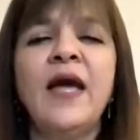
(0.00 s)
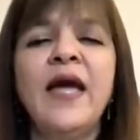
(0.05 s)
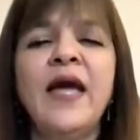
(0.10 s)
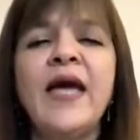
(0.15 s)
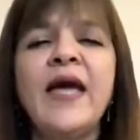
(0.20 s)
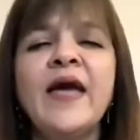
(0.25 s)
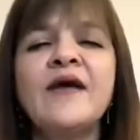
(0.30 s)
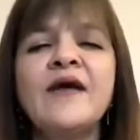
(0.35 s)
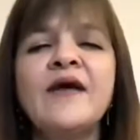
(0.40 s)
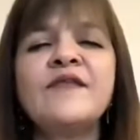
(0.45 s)

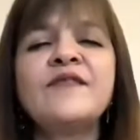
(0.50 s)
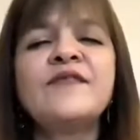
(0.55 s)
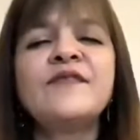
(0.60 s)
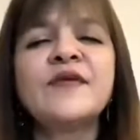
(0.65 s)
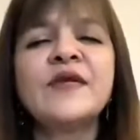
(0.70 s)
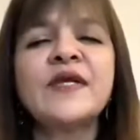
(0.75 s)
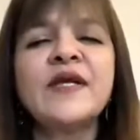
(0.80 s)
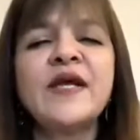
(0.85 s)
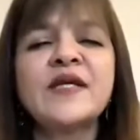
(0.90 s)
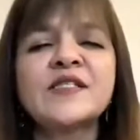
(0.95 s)

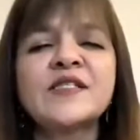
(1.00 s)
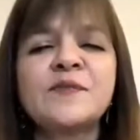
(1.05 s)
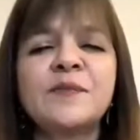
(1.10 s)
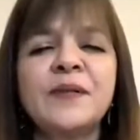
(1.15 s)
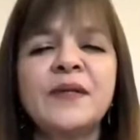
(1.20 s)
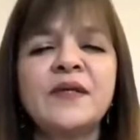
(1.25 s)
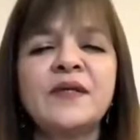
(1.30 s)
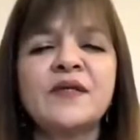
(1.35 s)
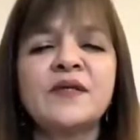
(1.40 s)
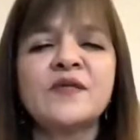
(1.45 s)
every
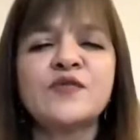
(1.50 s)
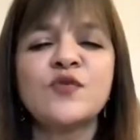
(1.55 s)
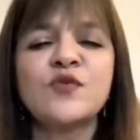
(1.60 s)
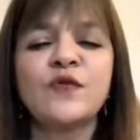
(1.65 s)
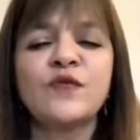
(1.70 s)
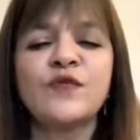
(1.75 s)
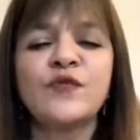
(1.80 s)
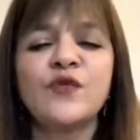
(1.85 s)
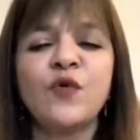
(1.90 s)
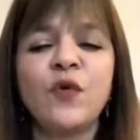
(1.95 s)
experience
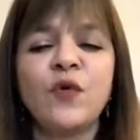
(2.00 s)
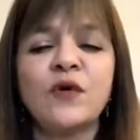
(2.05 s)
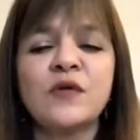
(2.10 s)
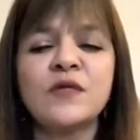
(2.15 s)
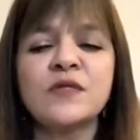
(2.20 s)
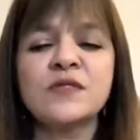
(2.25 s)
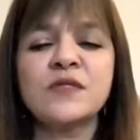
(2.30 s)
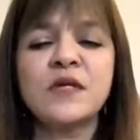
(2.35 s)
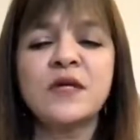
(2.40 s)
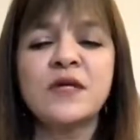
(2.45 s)
of
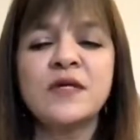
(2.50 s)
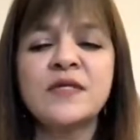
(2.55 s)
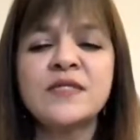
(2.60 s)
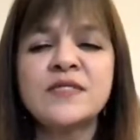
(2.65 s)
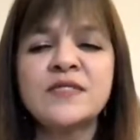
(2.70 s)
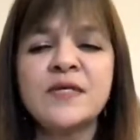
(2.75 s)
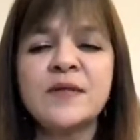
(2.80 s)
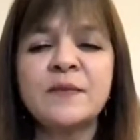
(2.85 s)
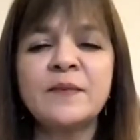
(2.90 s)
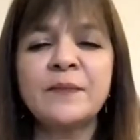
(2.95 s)
yours
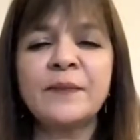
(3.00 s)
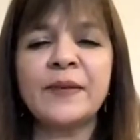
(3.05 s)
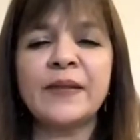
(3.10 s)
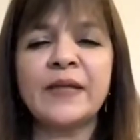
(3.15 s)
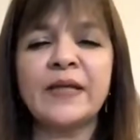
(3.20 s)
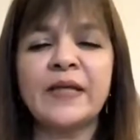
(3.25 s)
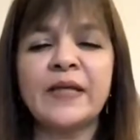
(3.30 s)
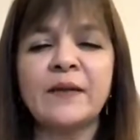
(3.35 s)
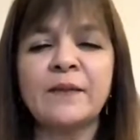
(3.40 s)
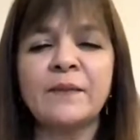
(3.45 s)

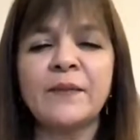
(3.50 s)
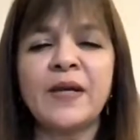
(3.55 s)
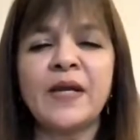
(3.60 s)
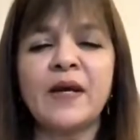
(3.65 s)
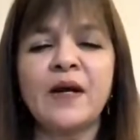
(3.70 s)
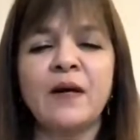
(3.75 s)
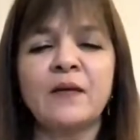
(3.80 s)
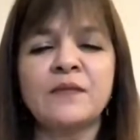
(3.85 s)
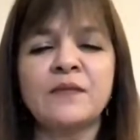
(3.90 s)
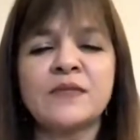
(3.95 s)
simply
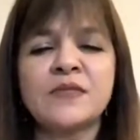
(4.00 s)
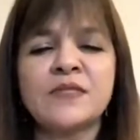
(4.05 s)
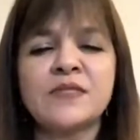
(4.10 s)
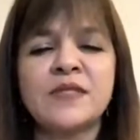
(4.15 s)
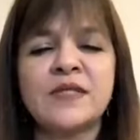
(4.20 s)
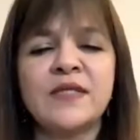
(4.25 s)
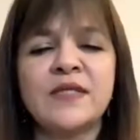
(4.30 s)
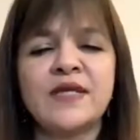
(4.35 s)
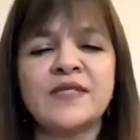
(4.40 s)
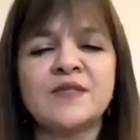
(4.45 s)
becomes
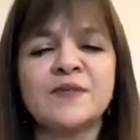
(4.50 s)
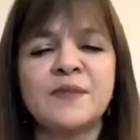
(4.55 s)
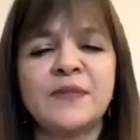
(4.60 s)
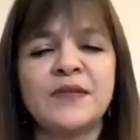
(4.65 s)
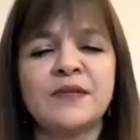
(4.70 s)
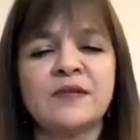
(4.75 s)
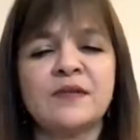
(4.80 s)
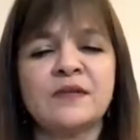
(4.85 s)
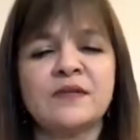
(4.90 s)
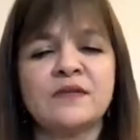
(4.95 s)
the
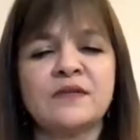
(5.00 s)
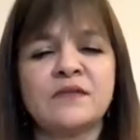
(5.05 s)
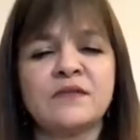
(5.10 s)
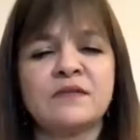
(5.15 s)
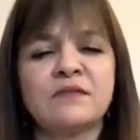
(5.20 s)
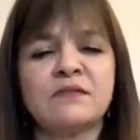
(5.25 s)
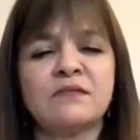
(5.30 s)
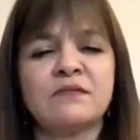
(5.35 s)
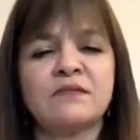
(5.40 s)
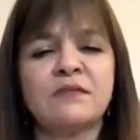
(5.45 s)
experience.
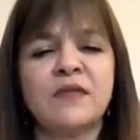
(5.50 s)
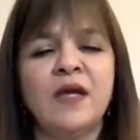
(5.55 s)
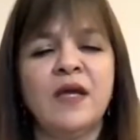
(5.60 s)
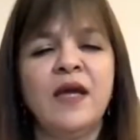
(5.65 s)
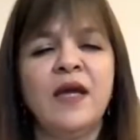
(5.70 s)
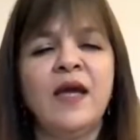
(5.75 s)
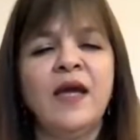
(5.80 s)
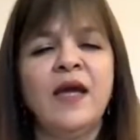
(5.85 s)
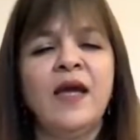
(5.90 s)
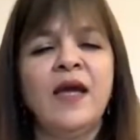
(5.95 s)

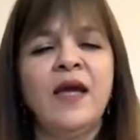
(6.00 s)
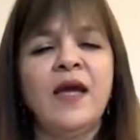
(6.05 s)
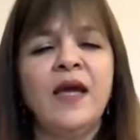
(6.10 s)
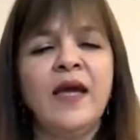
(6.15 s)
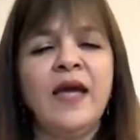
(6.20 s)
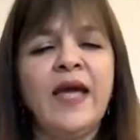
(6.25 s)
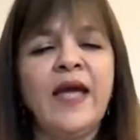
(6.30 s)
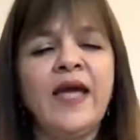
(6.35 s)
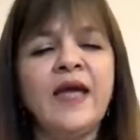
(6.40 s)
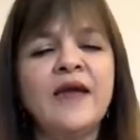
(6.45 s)

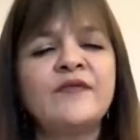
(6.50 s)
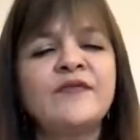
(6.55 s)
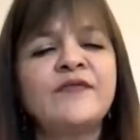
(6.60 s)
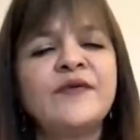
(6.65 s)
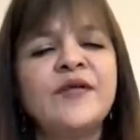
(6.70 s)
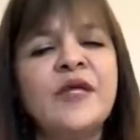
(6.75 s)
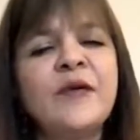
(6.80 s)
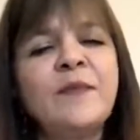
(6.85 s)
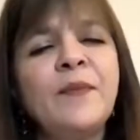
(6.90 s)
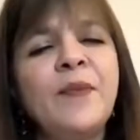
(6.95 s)

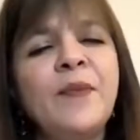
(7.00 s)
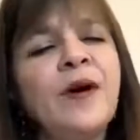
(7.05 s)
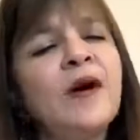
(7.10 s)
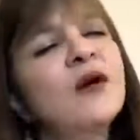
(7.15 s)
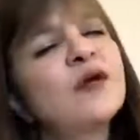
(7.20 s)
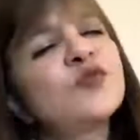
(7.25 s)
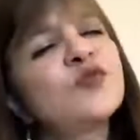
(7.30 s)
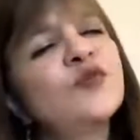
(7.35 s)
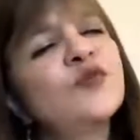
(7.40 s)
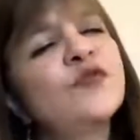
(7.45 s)
Every
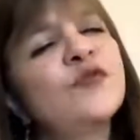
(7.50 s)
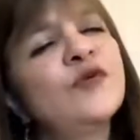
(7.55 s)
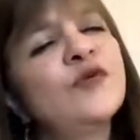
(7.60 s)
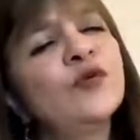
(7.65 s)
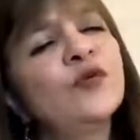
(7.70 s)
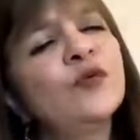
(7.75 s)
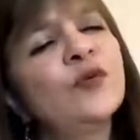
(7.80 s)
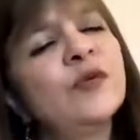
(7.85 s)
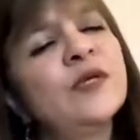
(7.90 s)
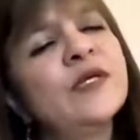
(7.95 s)
part of
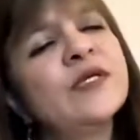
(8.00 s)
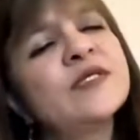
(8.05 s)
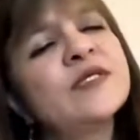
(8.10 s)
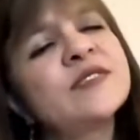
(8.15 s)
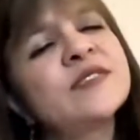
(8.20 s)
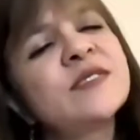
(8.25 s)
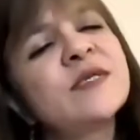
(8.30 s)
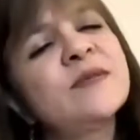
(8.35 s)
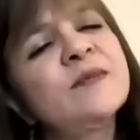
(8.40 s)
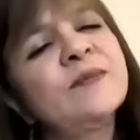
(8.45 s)
you
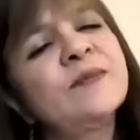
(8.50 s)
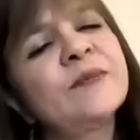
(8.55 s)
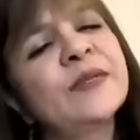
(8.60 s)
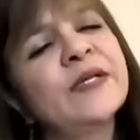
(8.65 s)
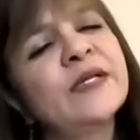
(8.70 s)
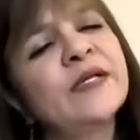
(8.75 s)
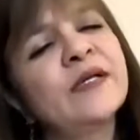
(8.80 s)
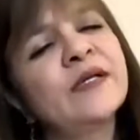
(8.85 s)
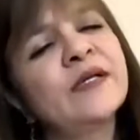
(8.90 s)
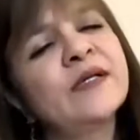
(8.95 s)
is
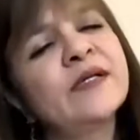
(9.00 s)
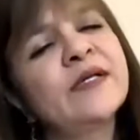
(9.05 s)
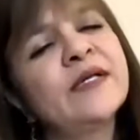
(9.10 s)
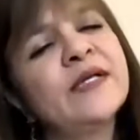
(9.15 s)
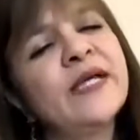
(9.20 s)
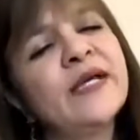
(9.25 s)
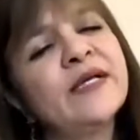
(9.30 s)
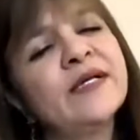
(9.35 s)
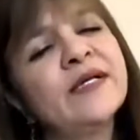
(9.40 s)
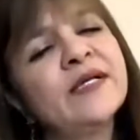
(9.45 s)
simply
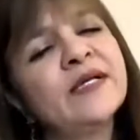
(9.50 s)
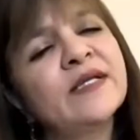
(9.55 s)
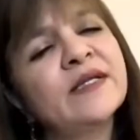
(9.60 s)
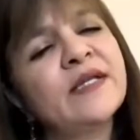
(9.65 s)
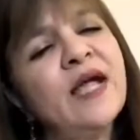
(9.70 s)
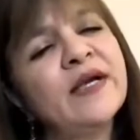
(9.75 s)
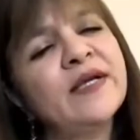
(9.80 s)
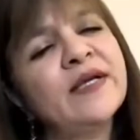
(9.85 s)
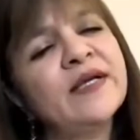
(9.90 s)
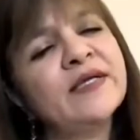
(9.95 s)
creating
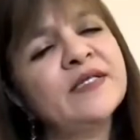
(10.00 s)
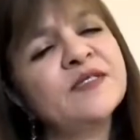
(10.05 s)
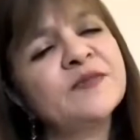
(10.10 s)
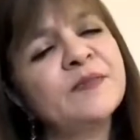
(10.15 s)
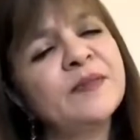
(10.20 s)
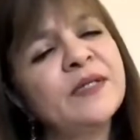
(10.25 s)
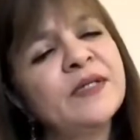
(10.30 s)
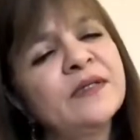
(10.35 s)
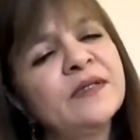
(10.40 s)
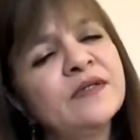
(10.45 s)
that
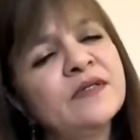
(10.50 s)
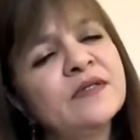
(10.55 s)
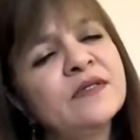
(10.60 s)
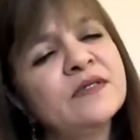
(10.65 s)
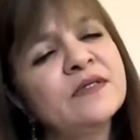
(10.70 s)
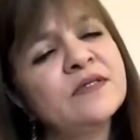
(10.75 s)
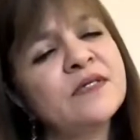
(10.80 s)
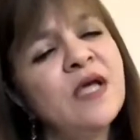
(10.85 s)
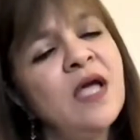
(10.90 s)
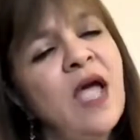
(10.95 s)

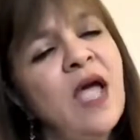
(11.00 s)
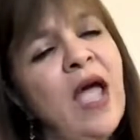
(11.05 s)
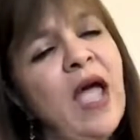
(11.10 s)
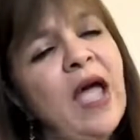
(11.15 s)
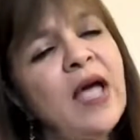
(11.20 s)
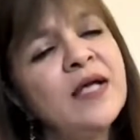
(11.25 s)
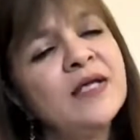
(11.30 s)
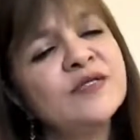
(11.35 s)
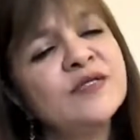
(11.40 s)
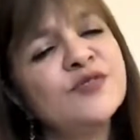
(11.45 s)
experience
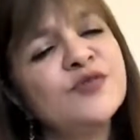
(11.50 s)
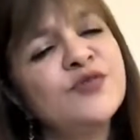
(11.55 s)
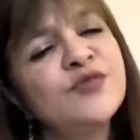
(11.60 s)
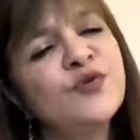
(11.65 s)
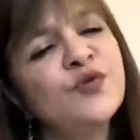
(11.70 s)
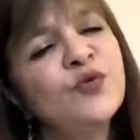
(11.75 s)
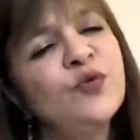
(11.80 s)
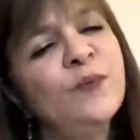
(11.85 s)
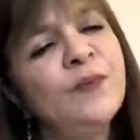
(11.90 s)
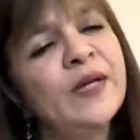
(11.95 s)
as
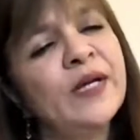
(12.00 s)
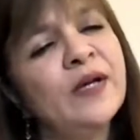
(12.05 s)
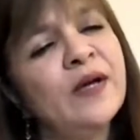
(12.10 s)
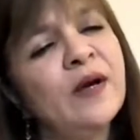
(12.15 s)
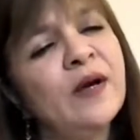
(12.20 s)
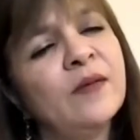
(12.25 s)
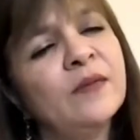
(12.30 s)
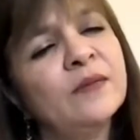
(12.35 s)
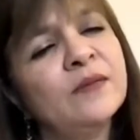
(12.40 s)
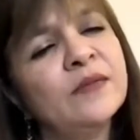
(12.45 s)
you
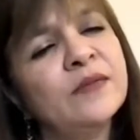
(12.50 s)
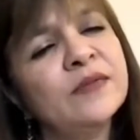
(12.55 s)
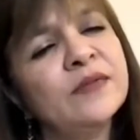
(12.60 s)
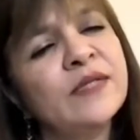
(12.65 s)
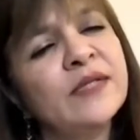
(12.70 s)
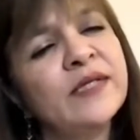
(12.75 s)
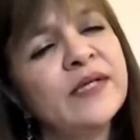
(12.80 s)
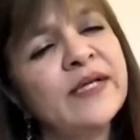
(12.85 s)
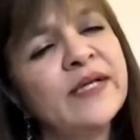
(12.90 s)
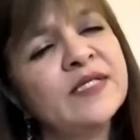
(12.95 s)
become
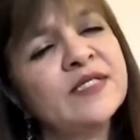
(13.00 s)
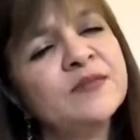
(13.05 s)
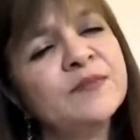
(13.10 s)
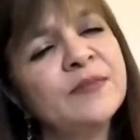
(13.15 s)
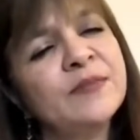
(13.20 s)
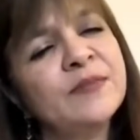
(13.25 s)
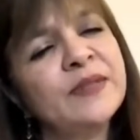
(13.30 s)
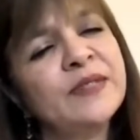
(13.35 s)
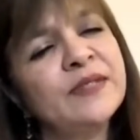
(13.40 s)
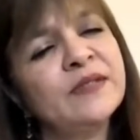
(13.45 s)
the
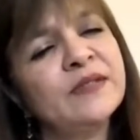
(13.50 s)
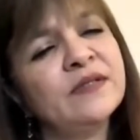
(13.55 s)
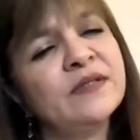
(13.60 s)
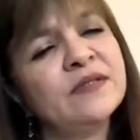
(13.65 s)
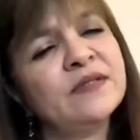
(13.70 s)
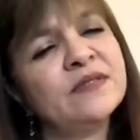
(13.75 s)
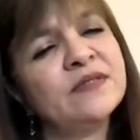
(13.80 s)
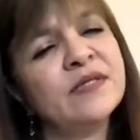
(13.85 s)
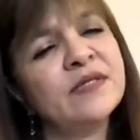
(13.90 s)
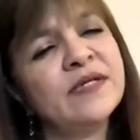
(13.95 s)

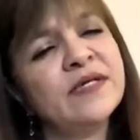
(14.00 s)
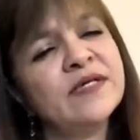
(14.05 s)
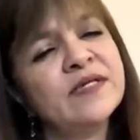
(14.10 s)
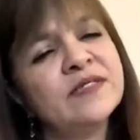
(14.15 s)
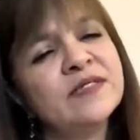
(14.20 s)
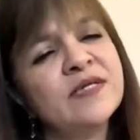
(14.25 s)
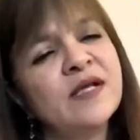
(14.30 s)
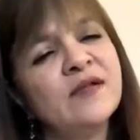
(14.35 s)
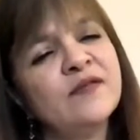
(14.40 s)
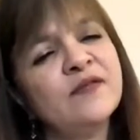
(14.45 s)
experience
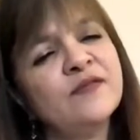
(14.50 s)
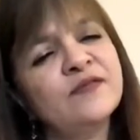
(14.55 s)
itself.